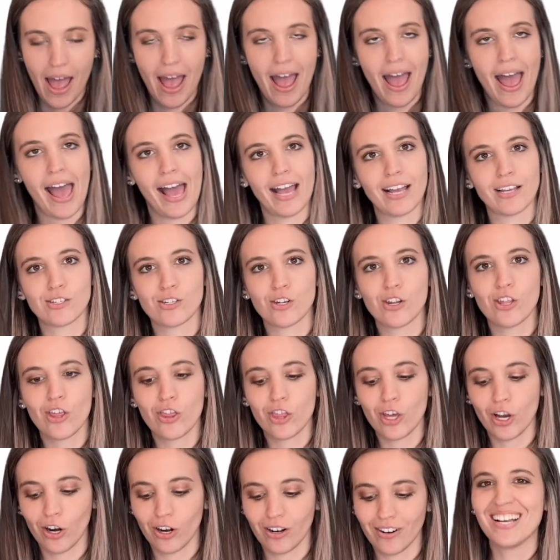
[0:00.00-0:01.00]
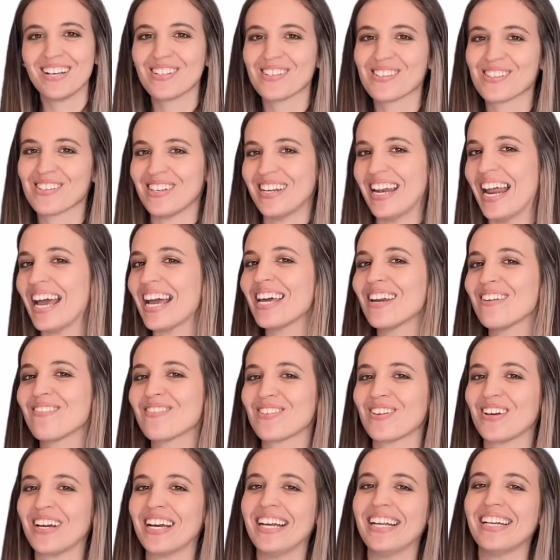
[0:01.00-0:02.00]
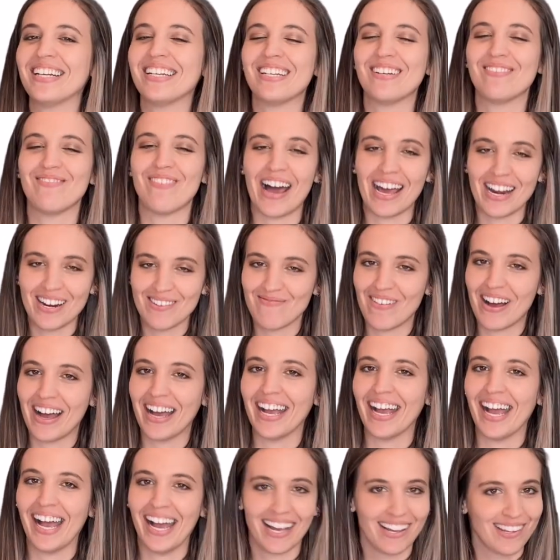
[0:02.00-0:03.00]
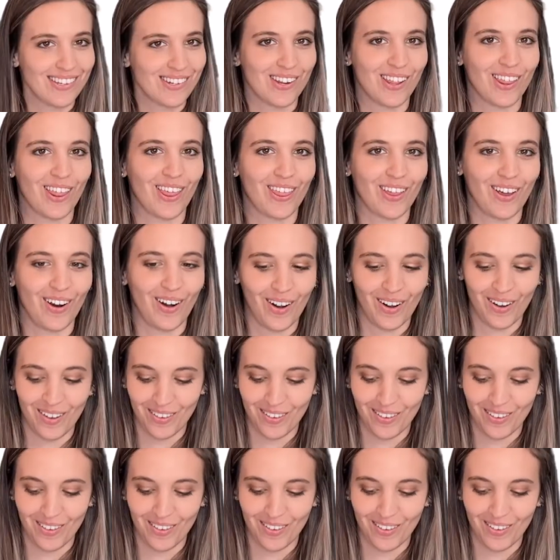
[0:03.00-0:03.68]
x to the third. So negative 3 divided by x to the third.